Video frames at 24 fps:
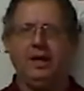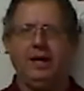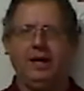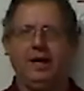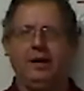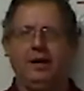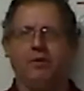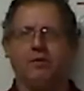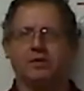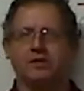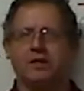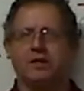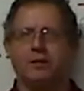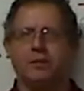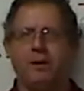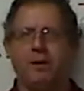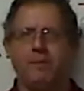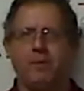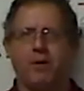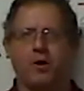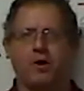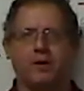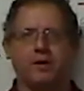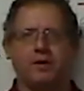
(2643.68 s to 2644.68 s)
It will still be
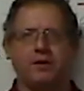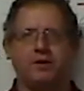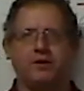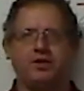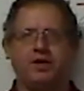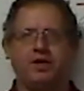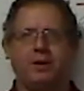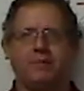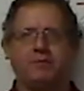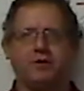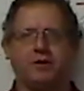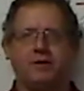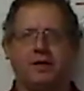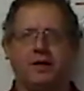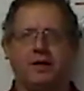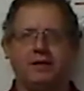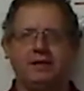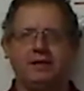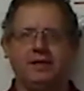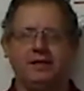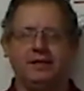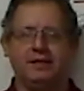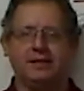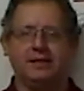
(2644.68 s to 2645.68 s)
part of the chapter
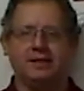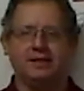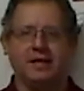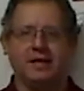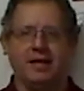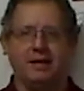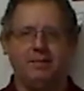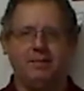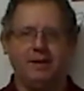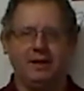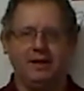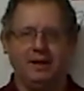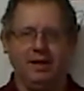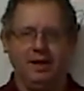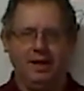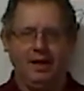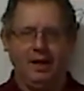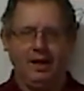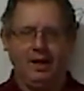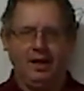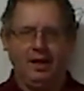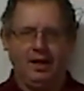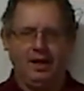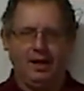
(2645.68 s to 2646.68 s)
19 assignment.
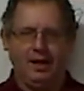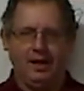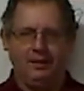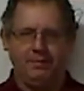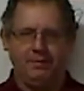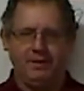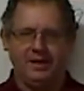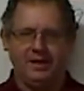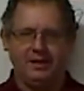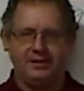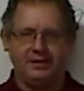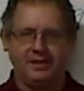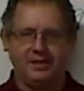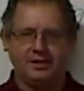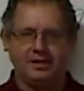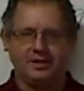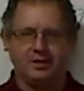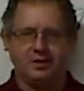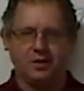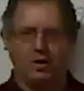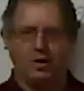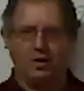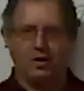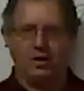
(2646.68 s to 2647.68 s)
But as this
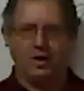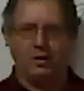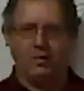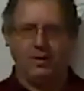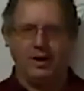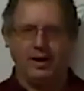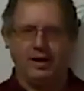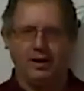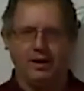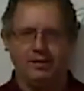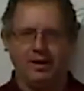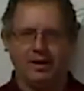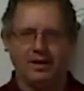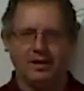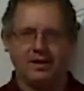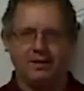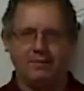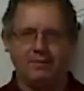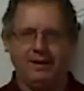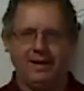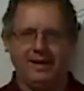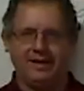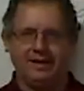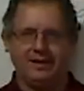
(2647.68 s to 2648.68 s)
is Holy Week, I'm not going
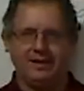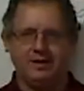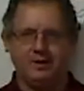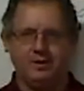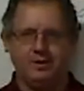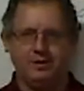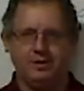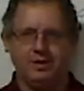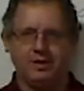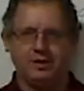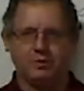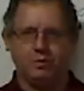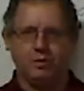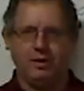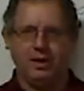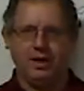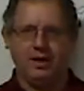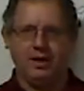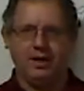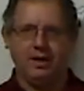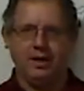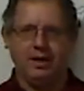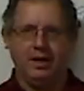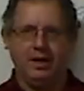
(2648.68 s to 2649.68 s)
to make it due this week.
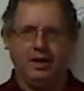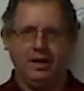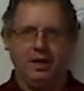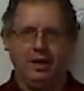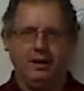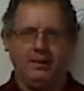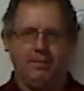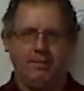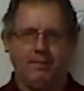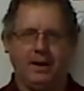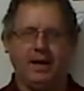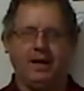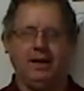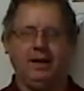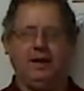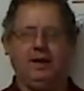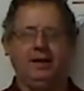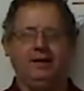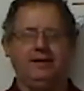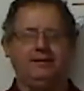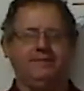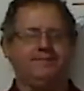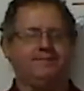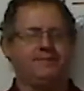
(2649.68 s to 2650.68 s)
But
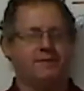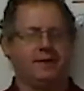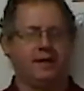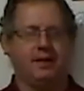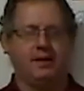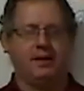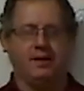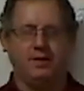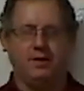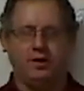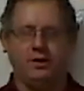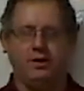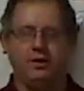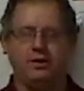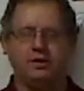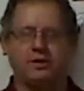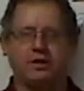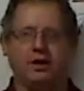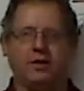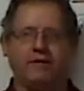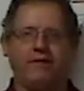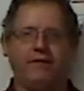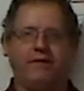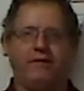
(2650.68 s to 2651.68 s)
do
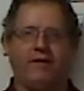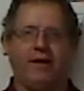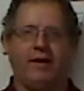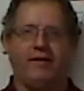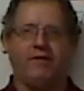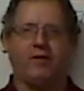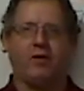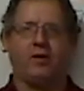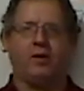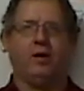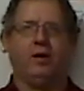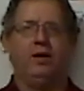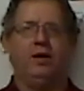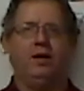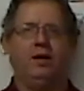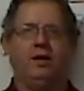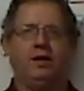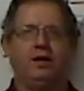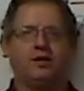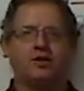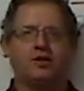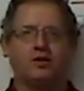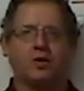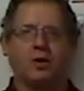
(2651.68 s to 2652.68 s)
yourself a favor.
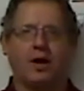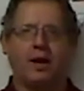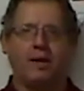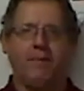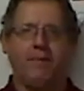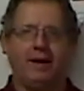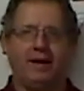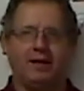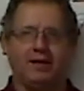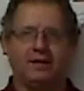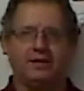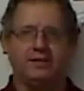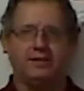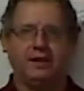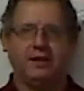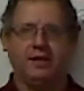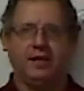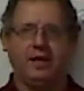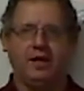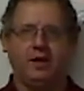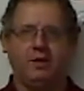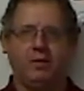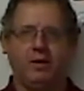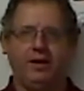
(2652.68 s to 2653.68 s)
Try balancing
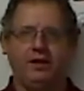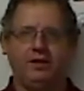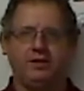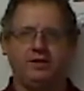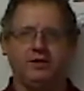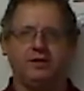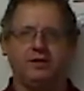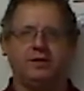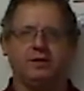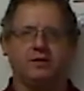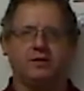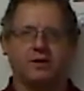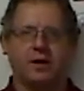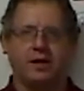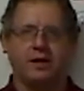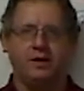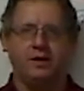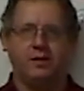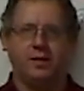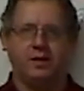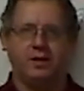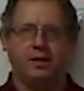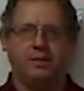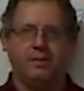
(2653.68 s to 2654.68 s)
equations. Try
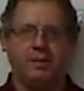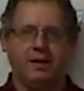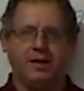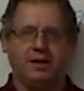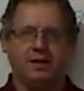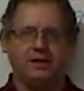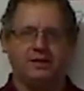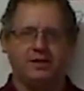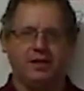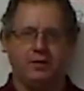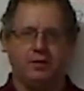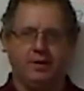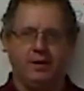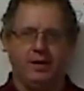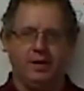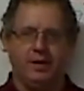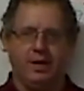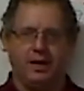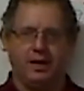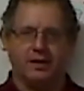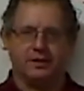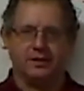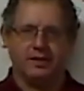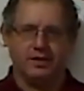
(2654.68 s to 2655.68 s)
doing the balancing
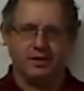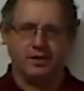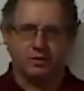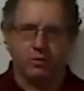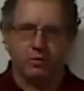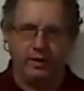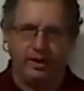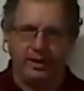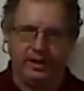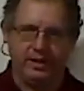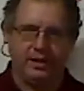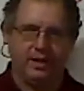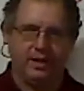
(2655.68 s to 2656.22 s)
redox this week.